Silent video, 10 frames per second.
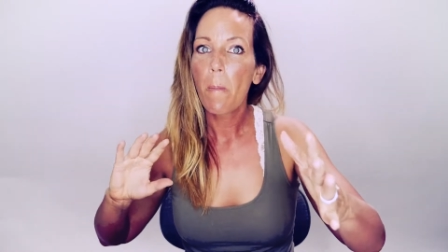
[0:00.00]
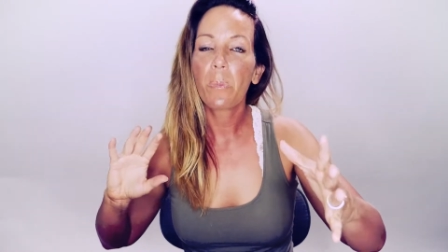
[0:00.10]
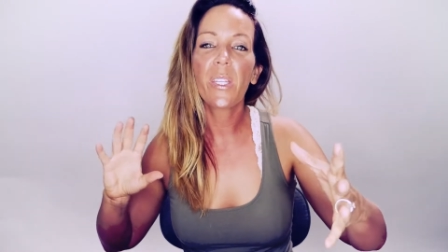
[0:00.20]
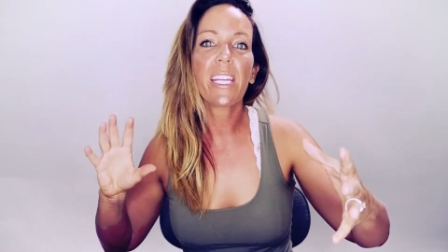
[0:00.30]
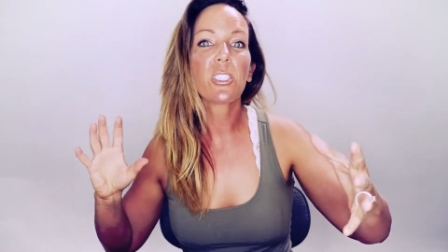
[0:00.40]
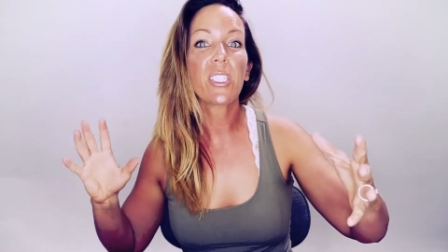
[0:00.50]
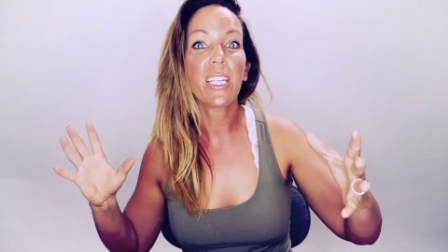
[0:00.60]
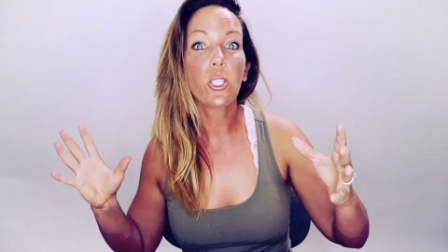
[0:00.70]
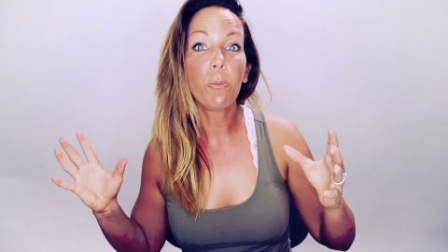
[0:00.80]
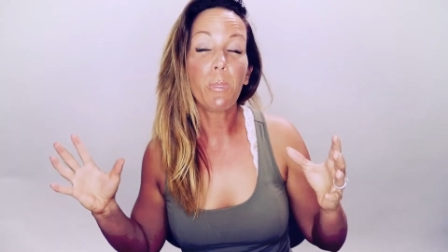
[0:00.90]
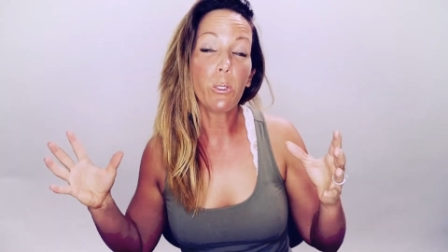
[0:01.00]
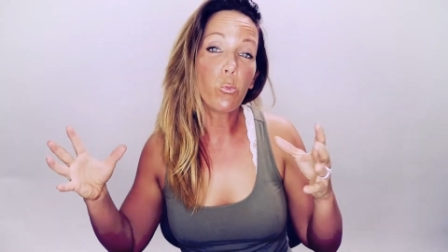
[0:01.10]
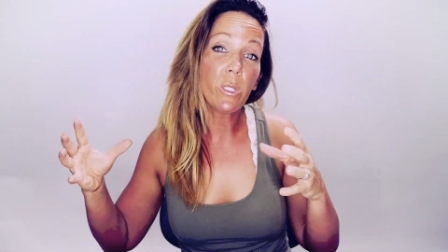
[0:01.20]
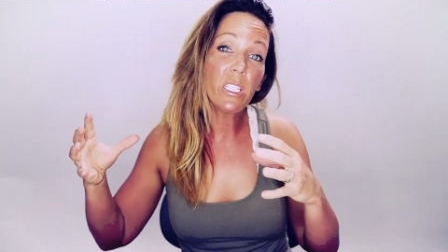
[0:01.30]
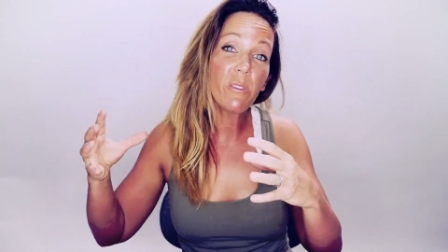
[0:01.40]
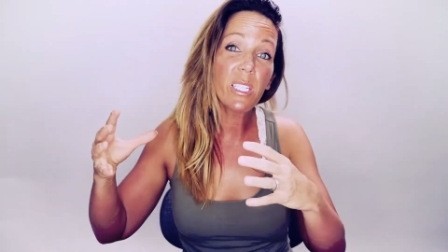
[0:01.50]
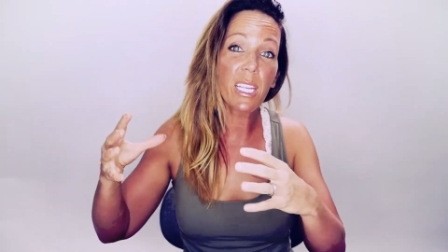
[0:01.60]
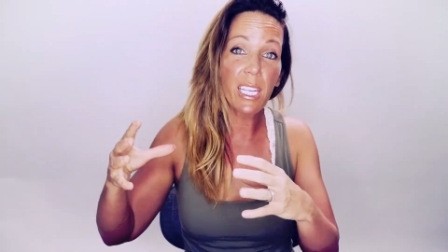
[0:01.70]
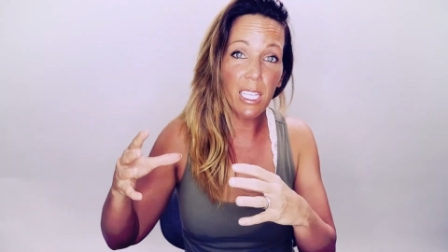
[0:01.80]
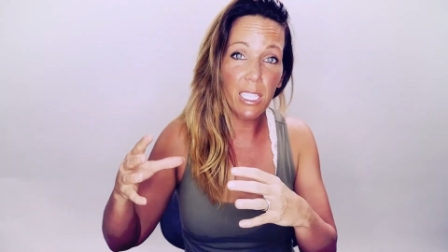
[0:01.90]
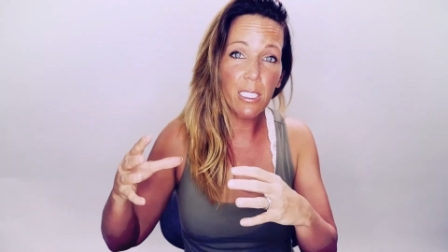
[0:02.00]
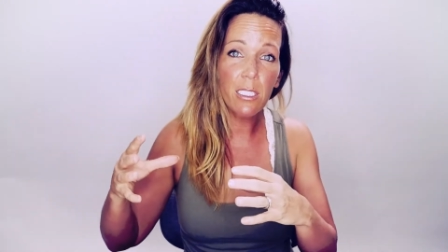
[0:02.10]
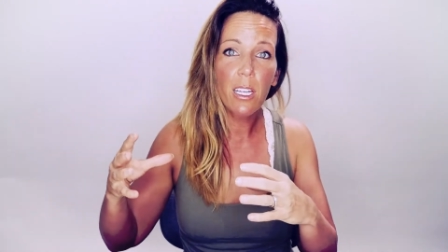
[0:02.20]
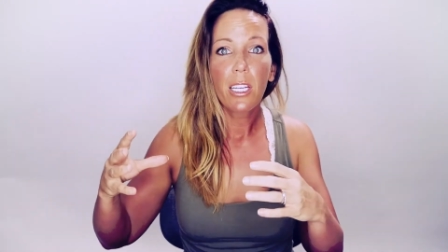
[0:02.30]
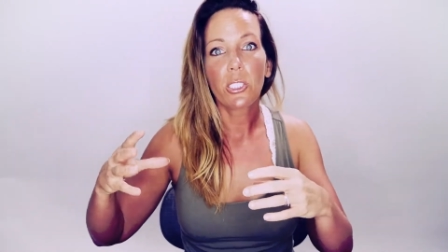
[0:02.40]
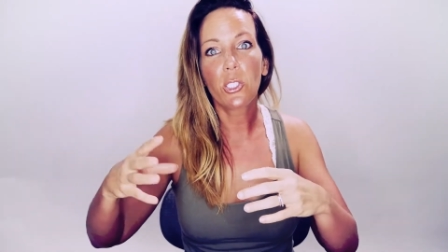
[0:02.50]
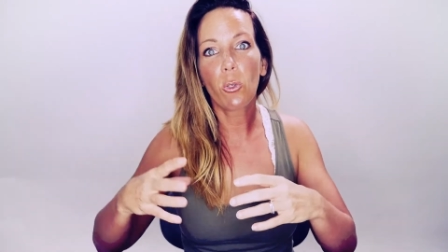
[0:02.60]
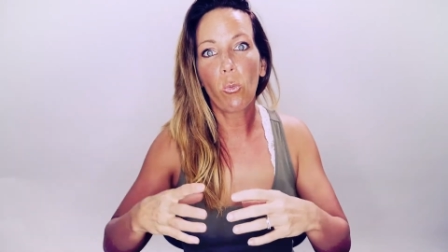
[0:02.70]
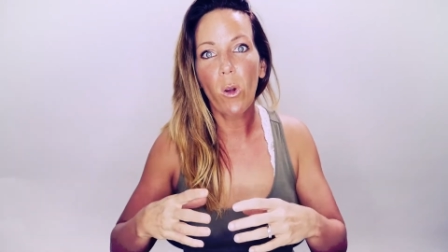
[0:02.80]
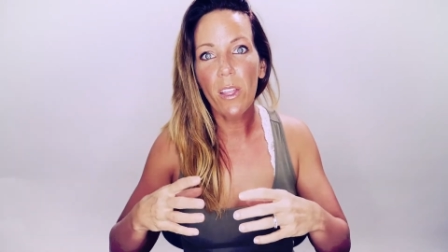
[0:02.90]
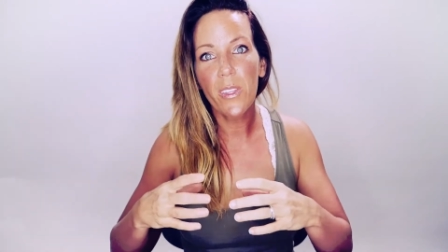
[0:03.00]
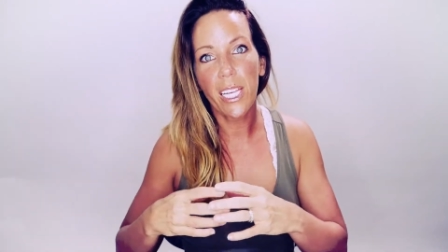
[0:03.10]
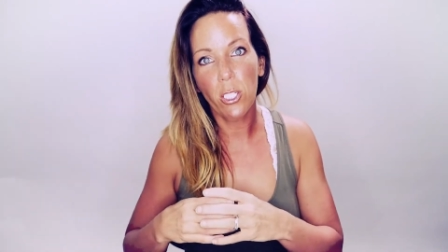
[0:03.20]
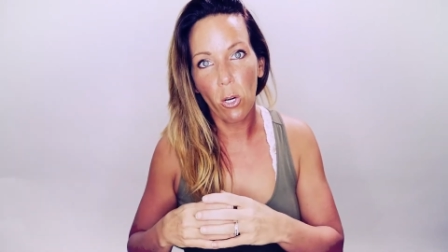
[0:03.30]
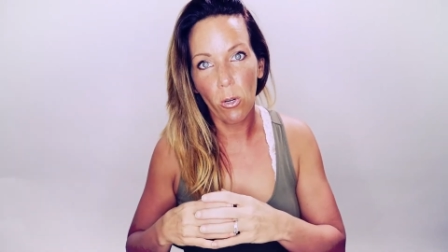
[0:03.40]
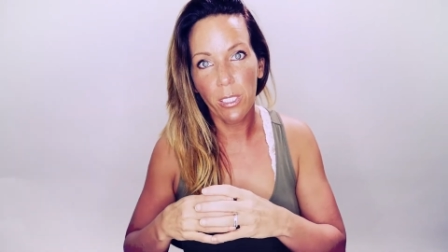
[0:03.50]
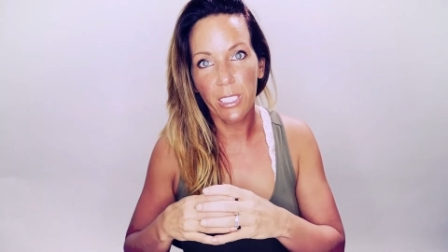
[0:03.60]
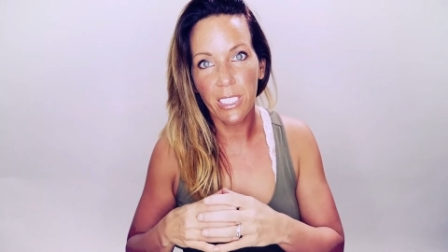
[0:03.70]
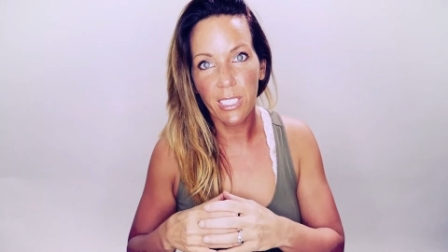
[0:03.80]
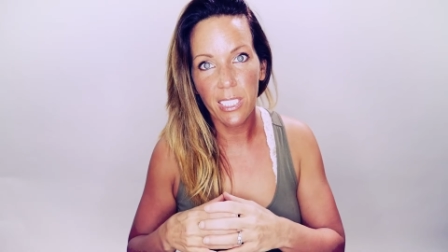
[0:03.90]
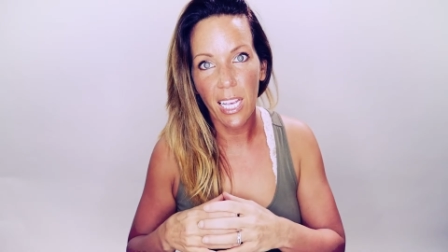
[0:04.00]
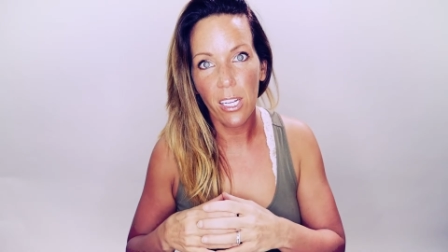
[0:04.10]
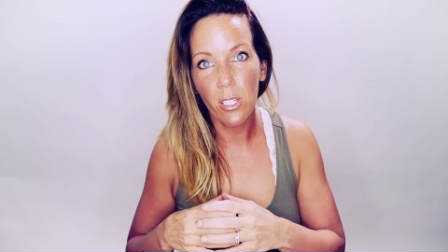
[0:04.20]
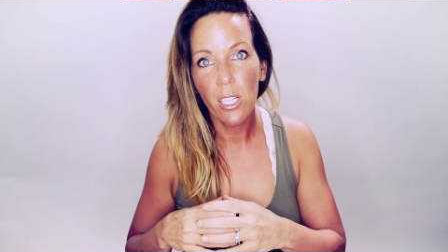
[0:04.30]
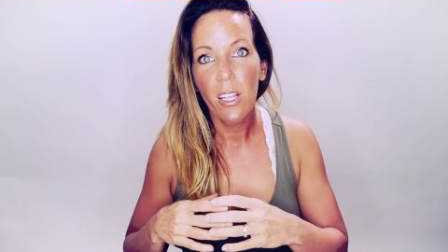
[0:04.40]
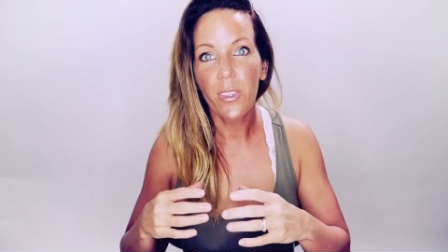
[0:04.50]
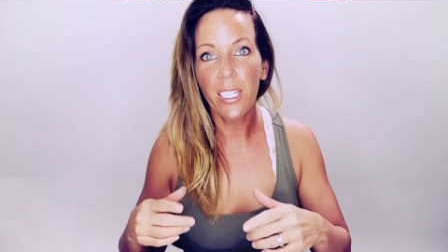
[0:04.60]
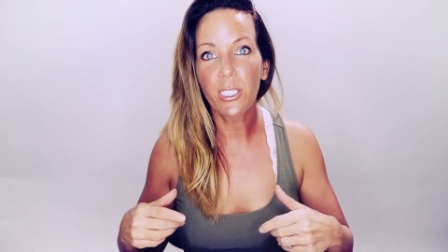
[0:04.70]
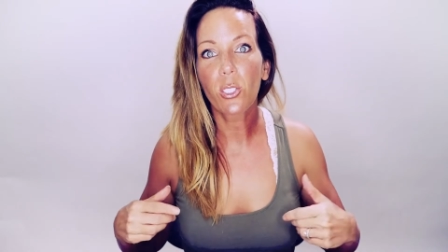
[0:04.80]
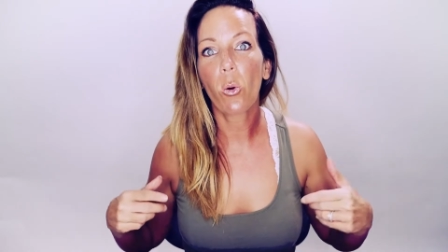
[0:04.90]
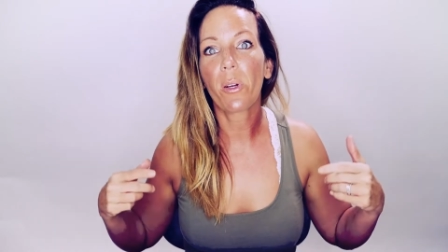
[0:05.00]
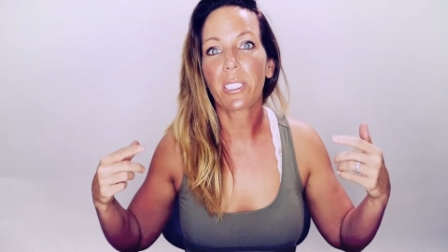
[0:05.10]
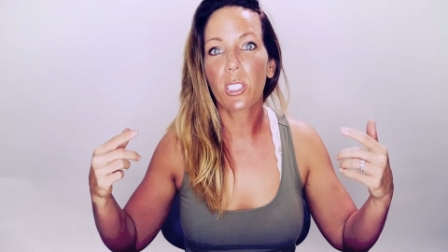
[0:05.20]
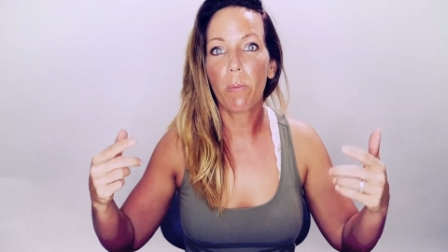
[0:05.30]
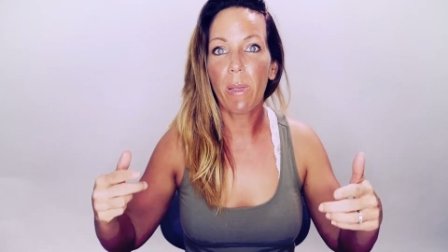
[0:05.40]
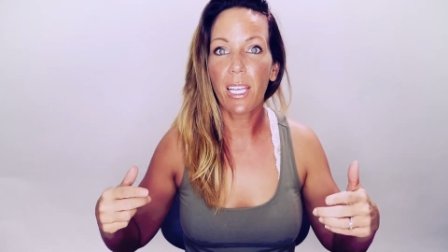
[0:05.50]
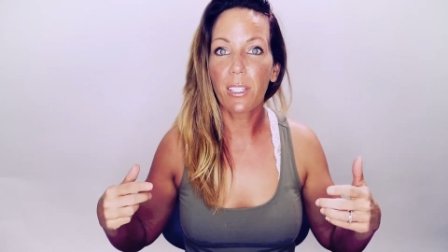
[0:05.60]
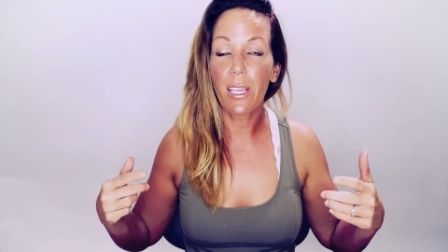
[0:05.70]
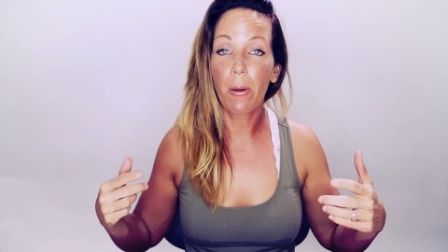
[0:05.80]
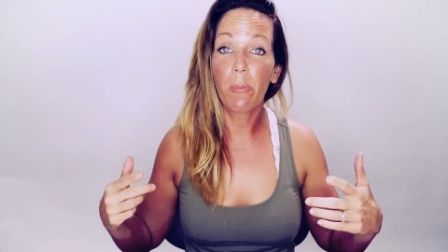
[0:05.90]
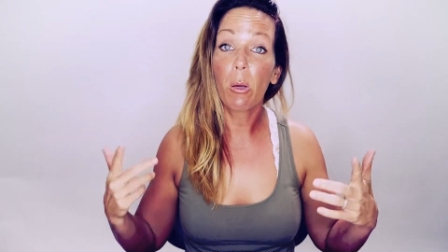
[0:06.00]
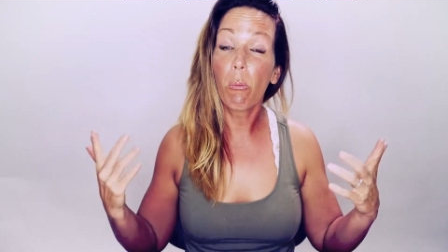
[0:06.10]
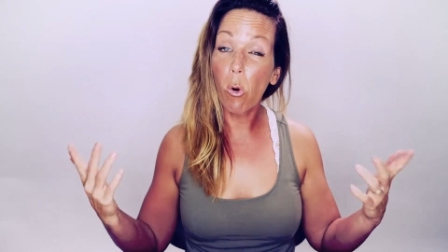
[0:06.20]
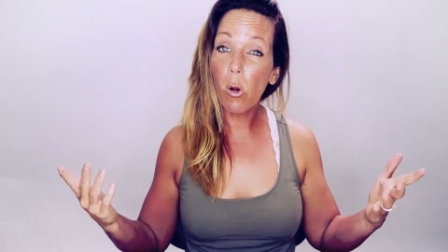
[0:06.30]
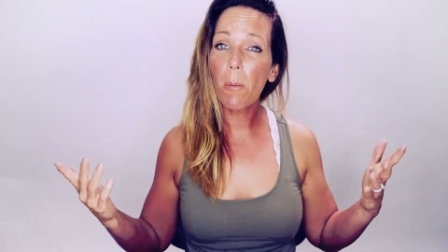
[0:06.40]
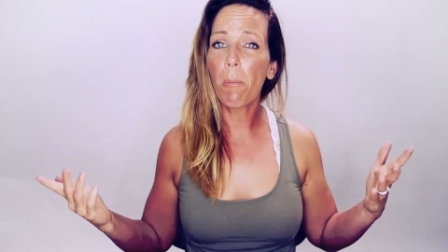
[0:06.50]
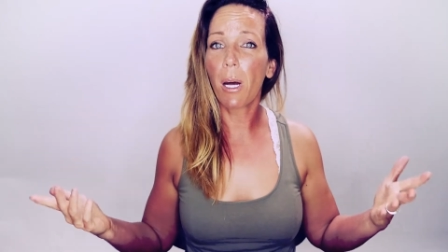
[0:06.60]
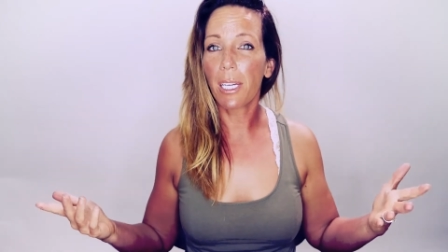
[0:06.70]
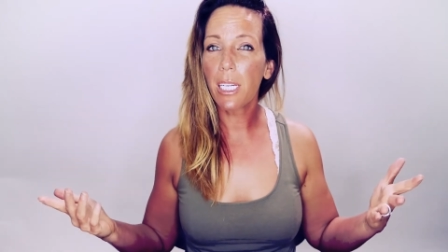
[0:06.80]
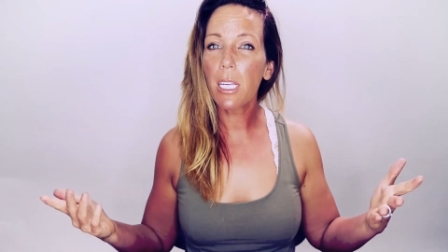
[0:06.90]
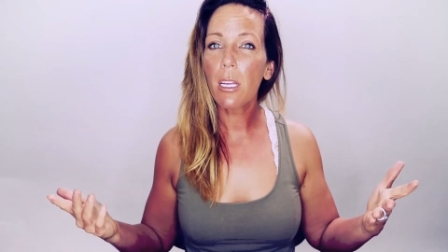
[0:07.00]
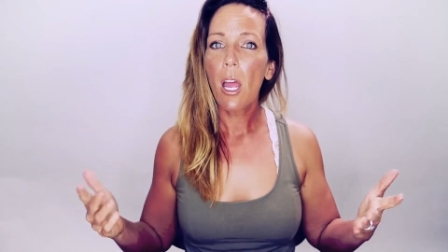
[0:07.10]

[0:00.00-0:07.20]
that they could be weaving in to what they currently sell that is going to make them more money,